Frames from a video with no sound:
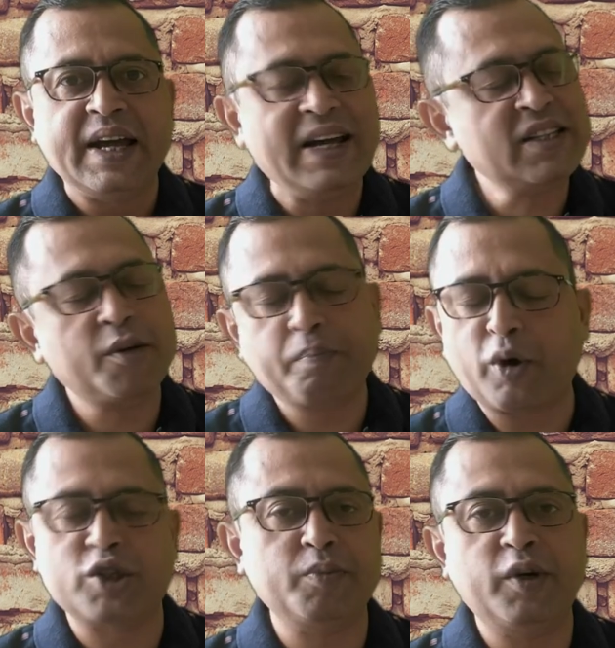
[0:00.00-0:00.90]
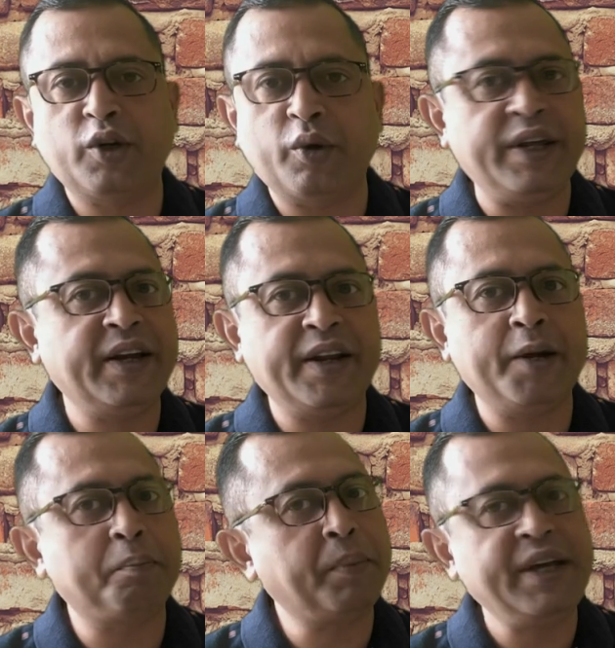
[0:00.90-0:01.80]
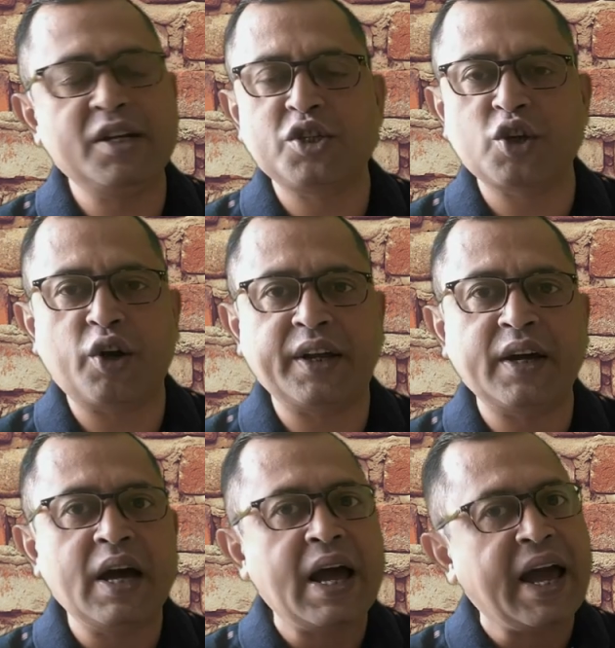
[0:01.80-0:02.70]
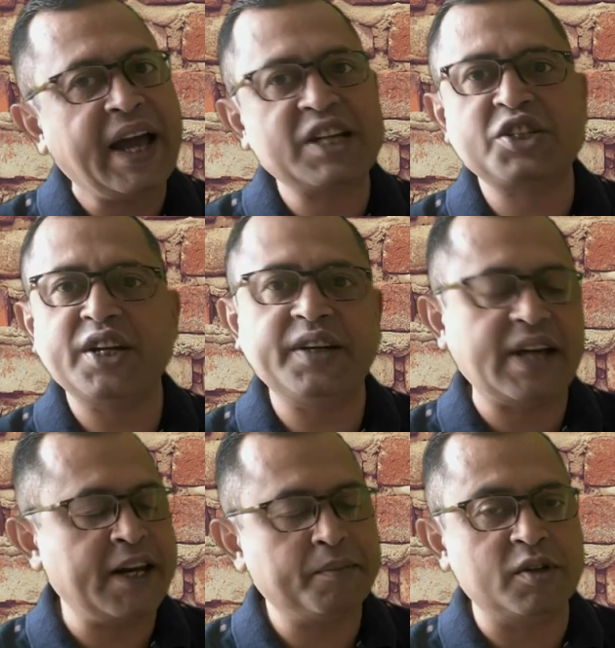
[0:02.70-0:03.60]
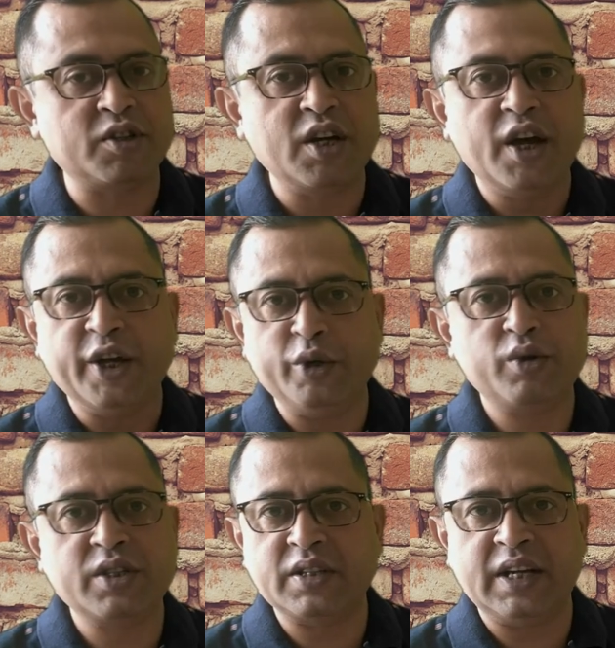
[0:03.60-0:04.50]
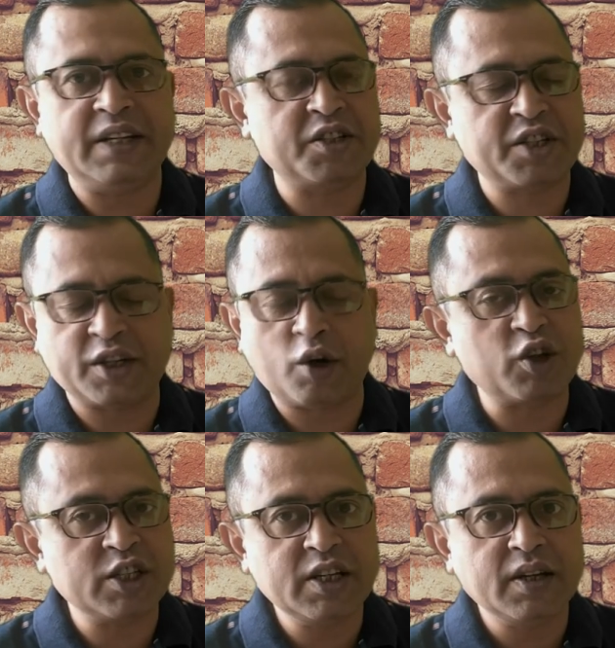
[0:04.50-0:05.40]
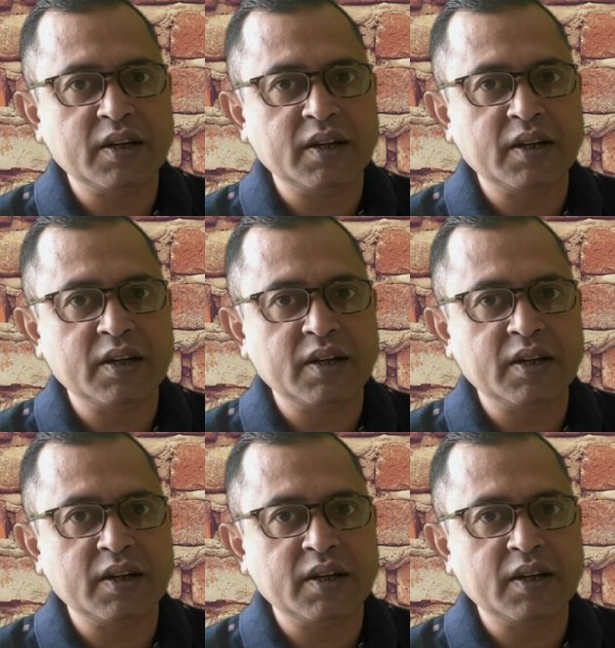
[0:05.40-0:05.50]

Is it possible to recreate prehistoric extinct animals using the latest technology?